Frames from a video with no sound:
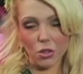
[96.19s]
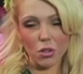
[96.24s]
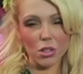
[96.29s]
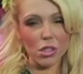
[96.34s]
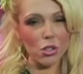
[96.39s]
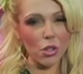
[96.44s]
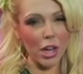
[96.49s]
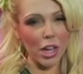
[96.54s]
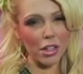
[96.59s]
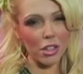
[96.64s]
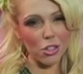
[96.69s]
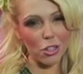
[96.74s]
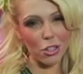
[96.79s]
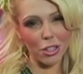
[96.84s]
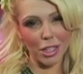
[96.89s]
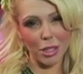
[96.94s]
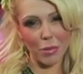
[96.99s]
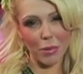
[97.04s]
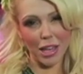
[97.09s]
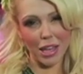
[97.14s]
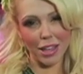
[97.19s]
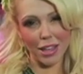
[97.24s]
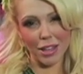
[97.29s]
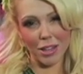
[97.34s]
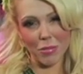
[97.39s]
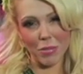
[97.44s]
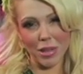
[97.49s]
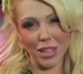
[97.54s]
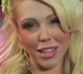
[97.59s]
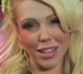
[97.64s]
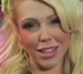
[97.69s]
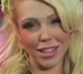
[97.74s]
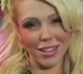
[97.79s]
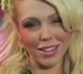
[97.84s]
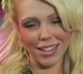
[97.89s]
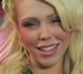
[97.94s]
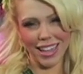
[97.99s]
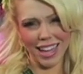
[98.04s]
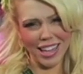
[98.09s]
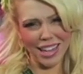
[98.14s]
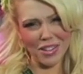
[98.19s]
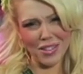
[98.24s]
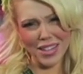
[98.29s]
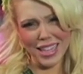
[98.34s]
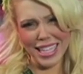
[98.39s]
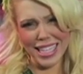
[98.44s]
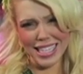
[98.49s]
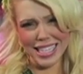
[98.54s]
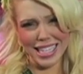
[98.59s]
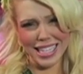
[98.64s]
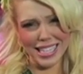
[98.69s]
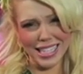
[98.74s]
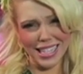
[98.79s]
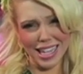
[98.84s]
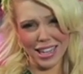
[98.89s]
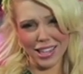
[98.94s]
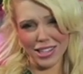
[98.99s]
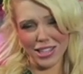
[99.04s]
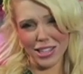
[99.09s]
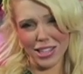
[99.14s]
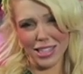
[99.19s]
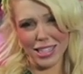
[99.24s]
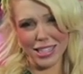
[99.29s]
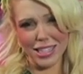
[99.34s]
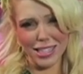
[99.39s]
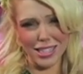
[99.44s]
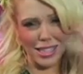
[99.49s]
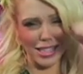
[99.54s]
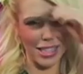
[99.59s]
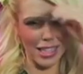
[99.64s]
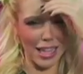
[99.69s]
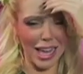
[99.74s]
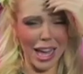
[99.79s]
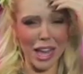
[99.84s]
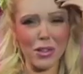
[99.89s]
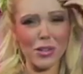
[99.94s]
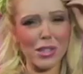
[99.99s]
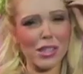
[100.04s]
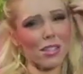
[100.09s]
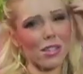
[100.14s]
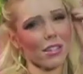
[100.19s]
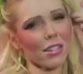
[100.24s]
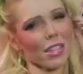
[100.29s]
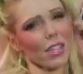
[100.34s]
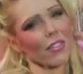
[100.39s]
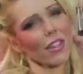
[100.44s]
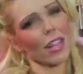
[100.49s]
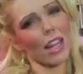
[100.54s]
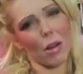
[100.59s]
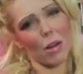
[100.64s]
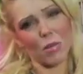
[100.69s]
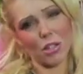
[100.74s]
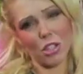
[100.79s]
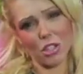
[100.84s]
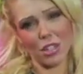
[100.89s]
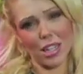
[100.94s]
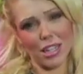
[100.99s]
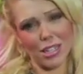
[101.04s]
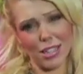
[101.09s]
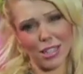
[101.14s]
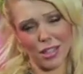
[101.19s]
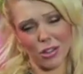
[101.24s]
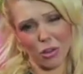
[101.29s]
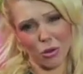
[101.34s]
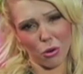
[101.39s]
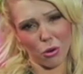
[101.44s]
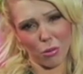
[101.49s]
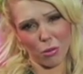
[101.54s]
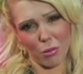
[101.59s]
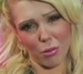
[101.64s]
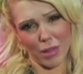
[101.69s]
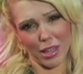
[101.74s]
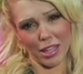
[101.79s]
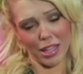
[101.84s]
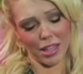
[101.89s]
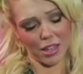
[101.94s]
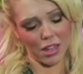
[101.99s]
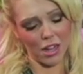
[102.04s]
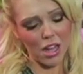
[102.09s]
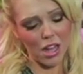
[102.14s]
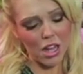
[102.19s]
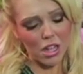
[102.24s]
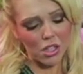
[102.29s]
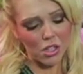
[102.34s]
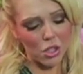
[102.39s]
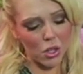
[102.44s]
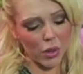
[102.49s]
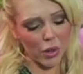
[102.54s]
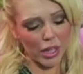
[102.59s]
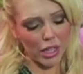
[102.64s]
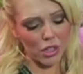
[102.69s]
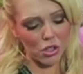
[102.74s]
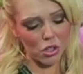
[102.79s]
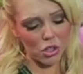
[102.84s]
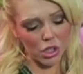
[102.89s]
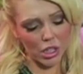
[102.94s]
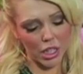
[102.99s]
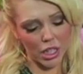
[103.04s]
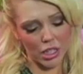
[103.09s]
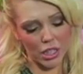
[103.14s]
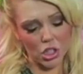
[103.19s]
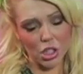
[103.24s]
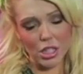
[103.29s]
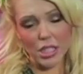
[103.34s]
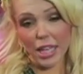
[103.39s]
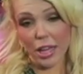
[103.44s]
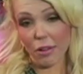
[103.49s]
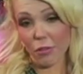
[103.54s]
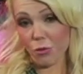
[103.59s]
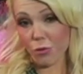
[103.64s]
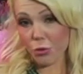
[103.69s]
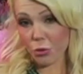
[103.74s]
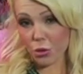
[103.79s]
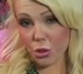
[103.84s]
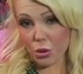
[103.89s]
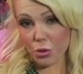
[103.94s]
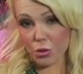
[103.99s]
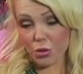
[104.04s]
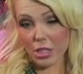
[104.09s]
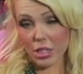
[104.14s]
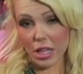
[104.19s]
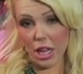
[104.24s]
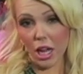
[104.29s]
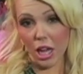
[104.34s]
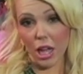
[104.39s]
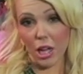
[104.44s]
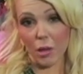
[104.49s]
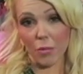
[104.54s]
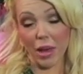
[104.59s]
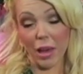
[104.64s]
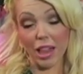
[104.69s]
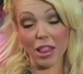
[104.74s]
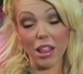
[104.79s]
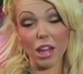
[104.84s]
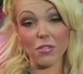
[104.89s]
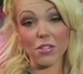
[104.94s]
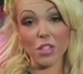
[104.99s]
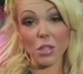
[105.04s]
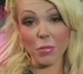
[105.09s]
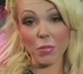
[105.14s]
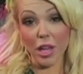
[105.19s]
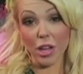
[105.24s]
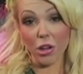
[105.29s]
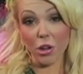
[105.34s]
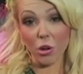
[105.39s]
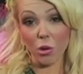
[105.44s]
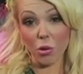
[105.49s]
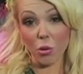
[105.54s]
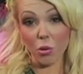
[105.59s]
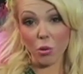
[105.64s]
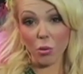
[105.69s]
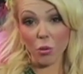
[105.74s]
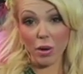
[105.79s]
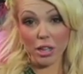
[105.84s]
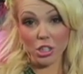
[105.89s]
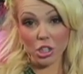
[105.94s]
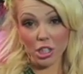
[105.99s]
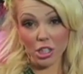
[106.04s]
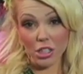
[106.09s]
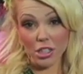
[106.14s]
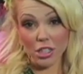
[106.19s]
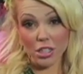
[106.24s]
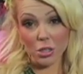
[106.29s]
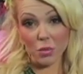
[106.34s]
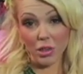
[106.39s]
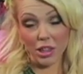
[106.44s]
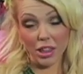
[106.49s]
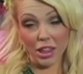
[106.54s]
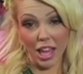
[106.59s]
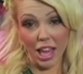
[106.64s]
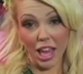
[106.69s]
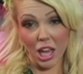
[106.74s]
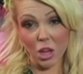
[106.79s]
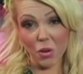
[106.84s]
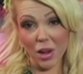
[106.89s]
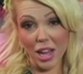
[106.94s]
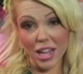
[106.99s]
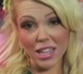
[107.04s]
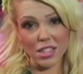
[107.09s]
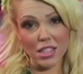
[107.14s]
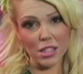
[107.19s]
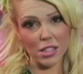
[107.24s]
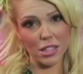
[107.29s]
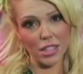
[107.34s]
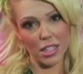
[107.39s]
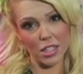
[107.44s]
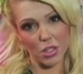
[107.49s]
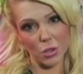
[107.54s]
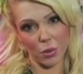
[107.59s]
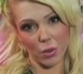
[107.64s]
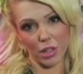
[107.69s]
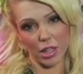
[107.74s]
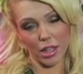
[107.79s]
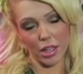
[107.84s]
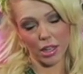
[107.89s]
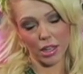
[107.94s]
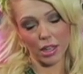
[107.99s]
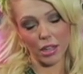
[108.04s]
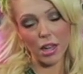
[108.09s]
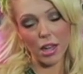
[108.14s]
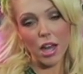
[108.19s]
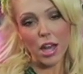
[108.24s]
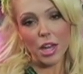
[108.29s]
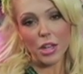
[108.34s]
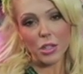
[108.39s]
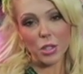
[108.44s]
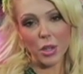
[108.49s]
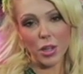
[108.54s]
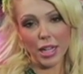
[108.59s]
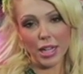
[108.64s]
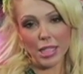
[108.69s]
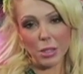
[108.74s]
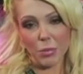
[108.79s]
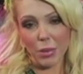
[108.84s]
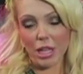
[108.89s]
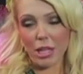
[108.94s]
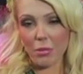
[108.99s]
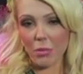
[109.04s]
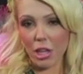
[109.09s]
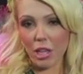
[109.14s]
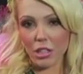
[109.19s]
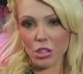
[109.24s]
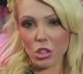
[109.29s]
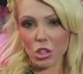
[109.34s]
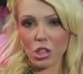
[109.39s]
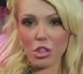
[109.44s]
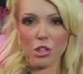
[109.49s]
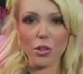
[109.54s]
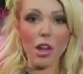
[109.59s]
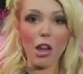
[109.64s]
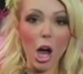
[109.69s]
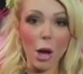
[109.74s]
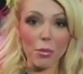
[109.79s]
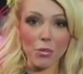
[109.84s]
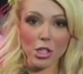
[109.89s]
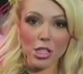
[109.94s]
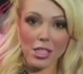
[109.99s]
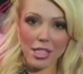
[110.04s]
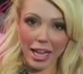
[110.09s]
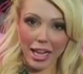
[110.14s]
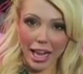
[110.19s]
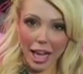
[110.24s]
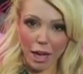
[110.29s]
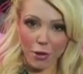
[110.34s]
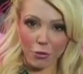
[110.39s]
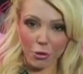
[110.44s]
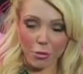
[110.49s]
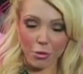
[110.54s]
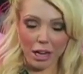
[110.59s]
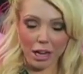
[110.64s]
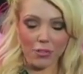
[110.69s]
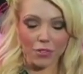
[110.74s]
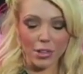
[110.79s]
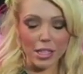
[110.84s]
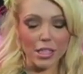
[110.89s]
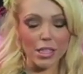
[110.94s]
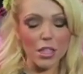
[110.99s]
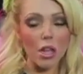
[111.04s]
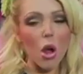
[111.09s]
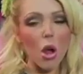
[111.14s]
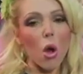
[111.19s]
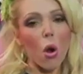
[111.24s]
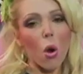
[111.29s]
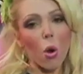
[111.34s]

You can try the turkey bacon, but I don't think it tastes that good, and it's the calories aren't even that much less than the normal bacon. So I usually just get fruit. I love tomato wedges with the egg whites. It tastes really good. So that's pretty much, you know, the options that I have for breakfast.